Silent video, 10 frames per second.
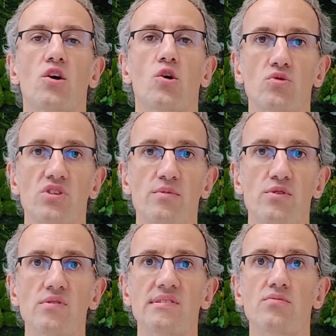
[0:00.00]

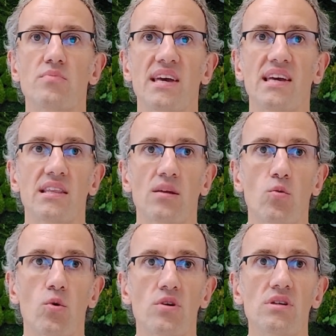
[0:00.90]
contributes to making the
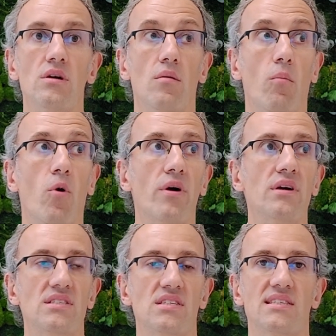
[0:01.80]
world
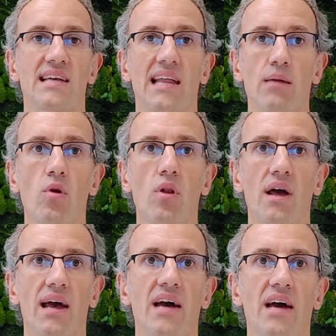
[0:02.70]
more
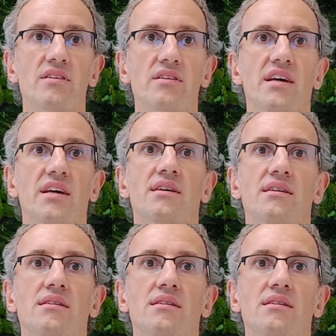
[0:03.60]
sustainable every day.